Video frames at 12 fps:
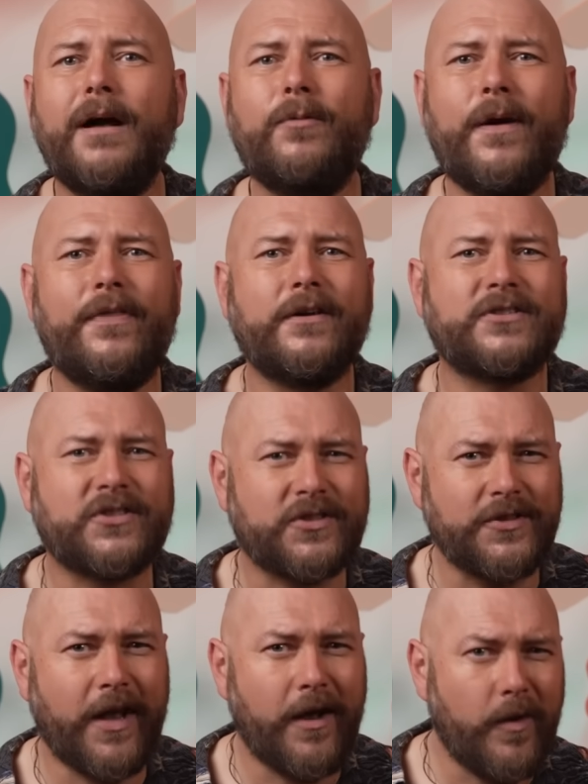But when there's
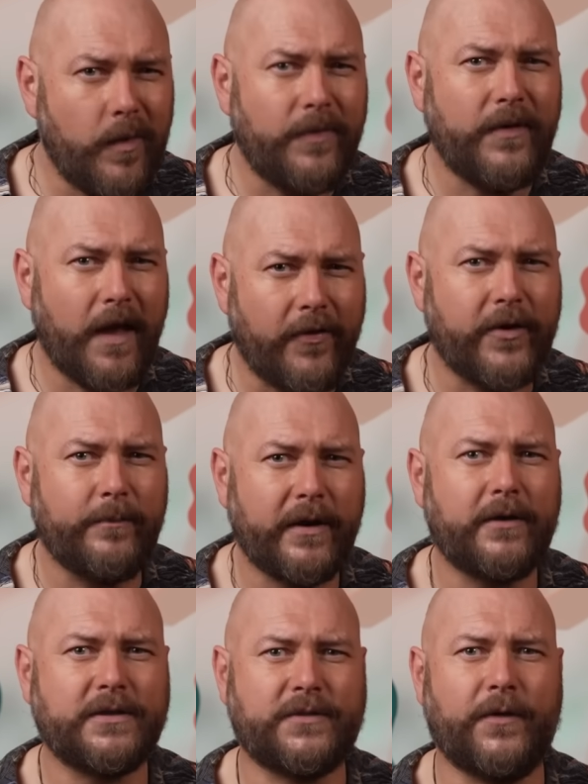snow at the other
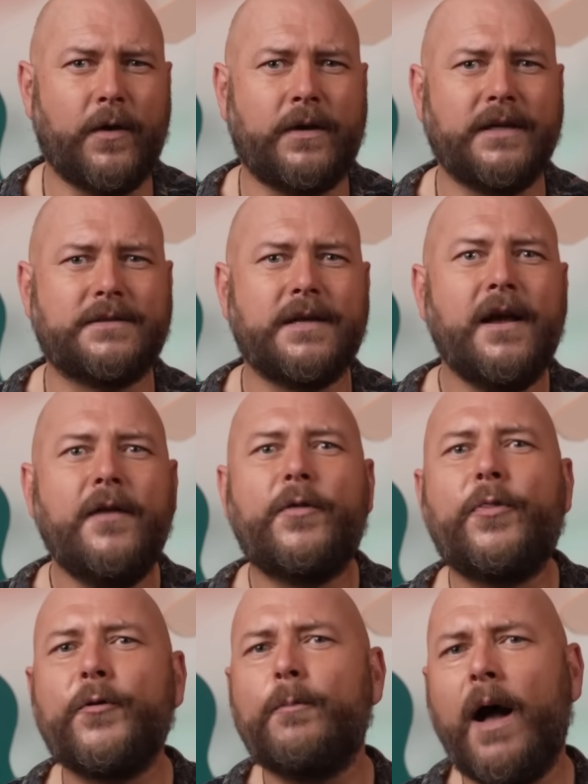mirror's focus,
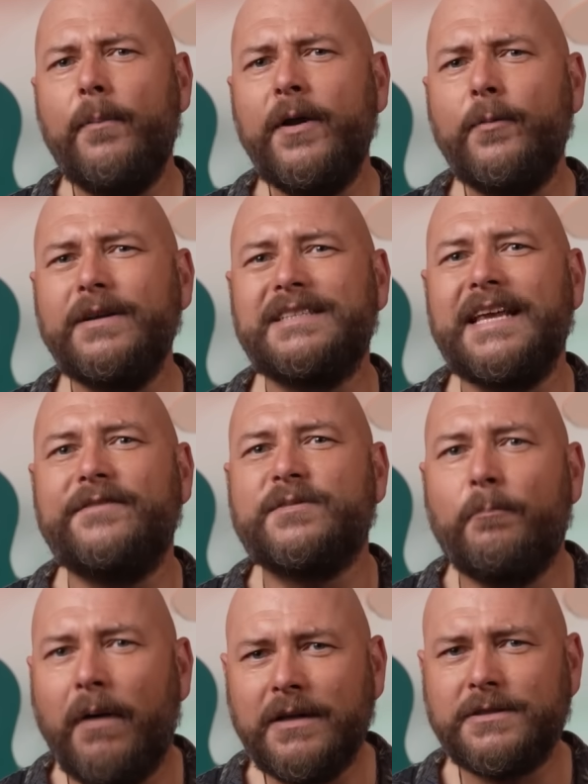the thermometer receives
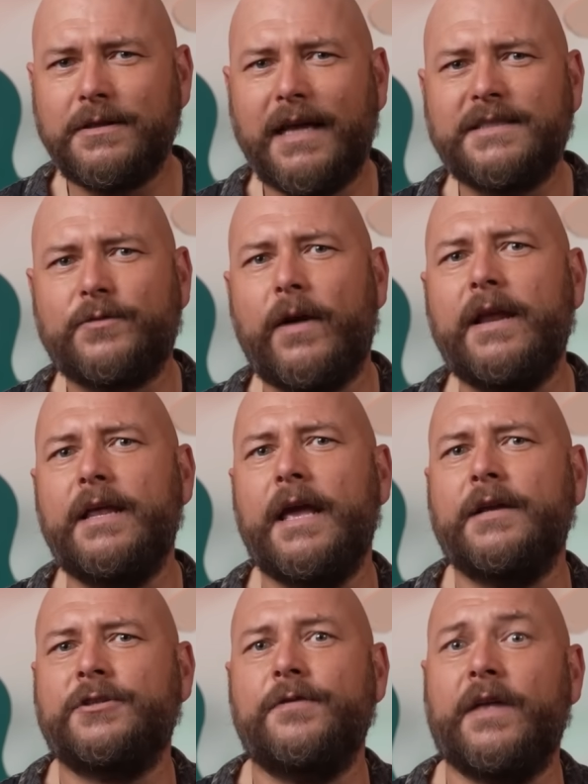much less
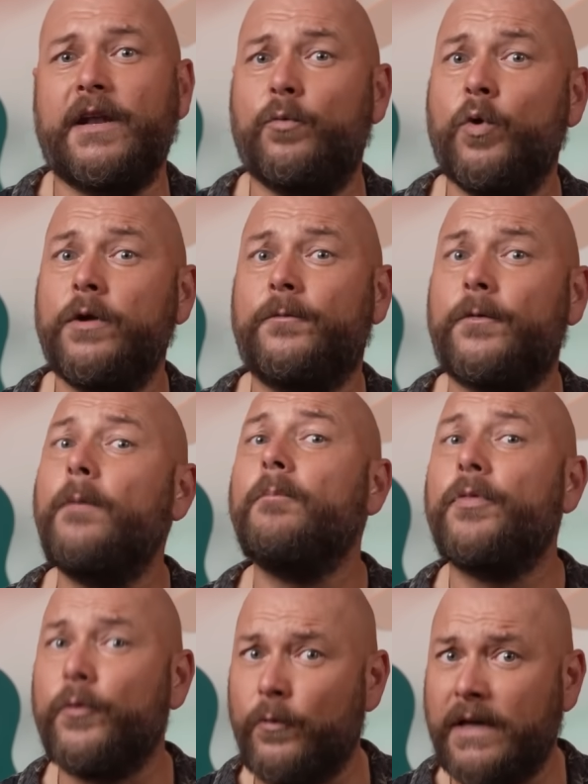radiation than it would
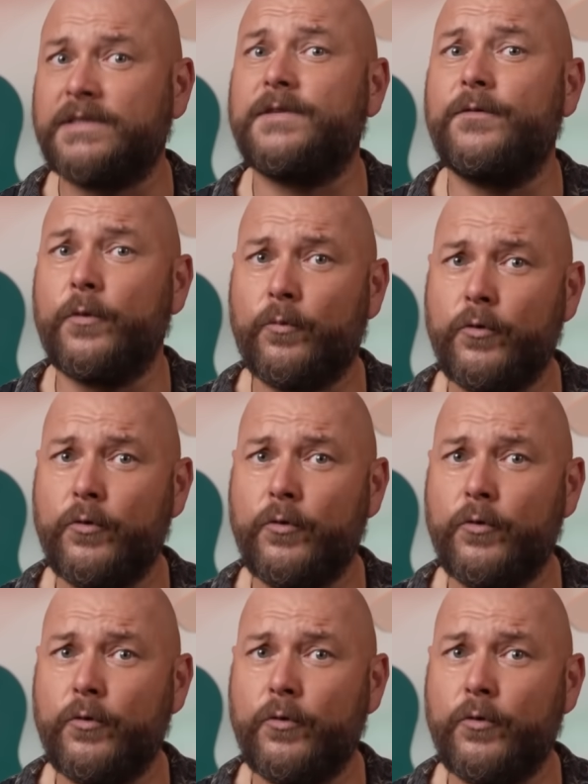from the rest of the